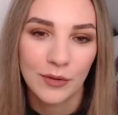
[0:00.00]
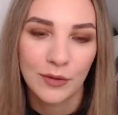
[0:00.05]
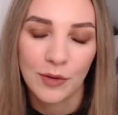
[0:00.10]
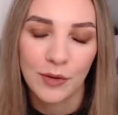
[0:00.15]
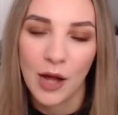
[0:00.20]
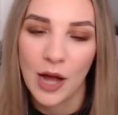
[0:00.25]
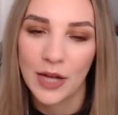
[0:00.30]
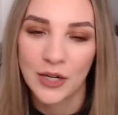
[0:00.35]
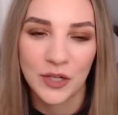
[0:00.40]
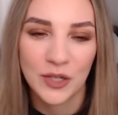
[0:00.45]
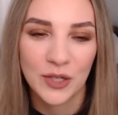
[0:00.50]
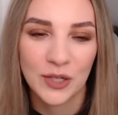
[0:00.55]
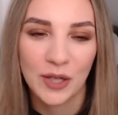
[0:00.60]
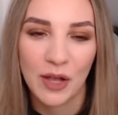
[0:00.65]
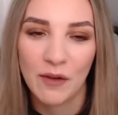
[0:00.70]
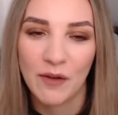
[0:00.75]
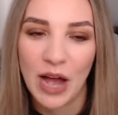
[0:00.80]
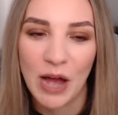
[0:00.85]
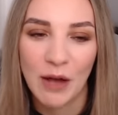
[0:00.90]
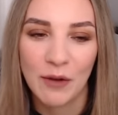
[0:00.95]
I just
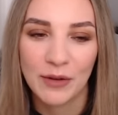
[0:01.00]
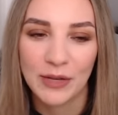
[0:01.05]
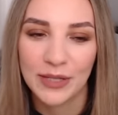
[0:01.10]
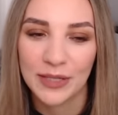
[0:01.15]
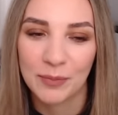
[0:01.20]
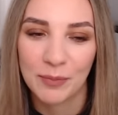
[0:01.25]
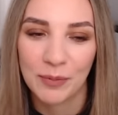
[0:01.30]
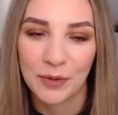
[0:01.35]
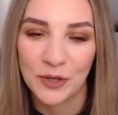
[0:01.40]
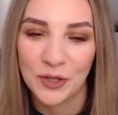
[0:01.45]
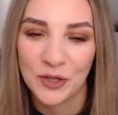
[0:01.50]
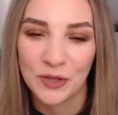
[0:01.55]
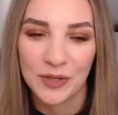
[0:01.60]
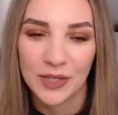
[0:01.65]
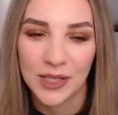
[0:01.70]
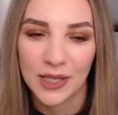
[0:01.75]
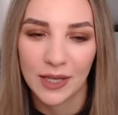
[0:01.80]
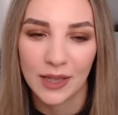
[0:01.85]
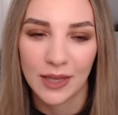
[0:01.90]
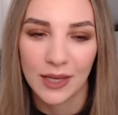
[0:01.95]
love how he's
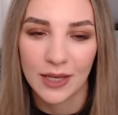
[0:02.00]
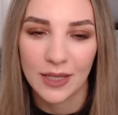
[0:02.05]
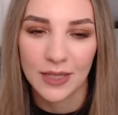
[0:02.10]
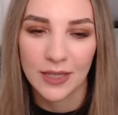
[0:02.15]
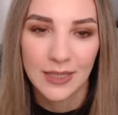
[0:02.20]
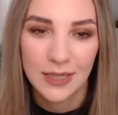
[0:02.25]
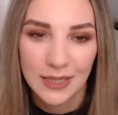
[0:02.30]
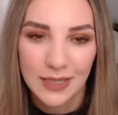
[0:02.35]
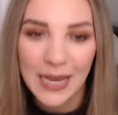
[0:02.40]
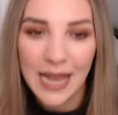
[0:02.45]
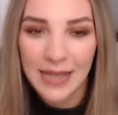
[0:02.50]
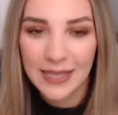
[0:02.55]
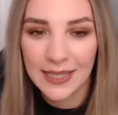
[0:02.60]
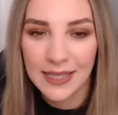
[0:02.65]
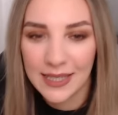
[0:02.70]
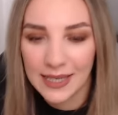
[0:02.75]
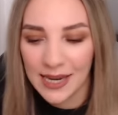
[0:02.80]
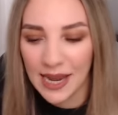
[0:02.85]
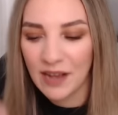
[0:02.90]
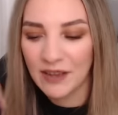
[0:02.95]
producing this. Yeah,
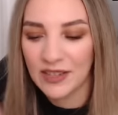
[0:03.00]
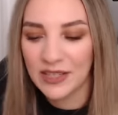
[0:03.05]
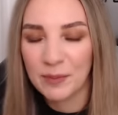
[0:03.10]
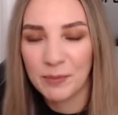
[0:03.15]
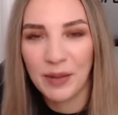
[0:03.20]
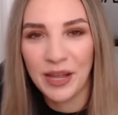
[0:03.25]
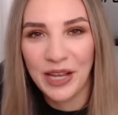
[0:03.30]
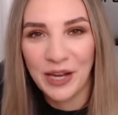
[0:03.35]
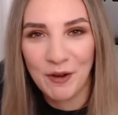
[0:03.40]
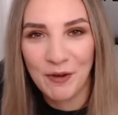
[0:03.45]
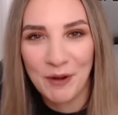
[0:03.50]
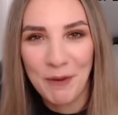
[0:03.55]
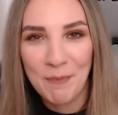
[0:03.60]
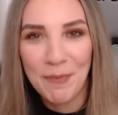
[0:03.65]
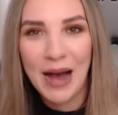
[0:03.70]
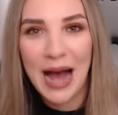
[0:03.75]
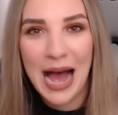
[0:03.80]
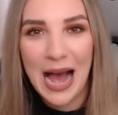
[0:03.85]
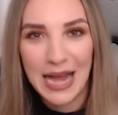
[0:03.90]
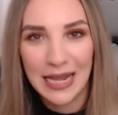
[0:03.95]
see how he's playing it on a
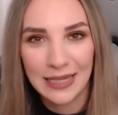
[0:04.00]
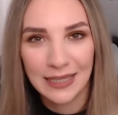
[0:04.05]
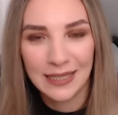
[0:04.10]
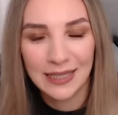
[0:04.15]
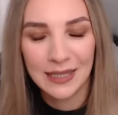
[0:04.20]
pad.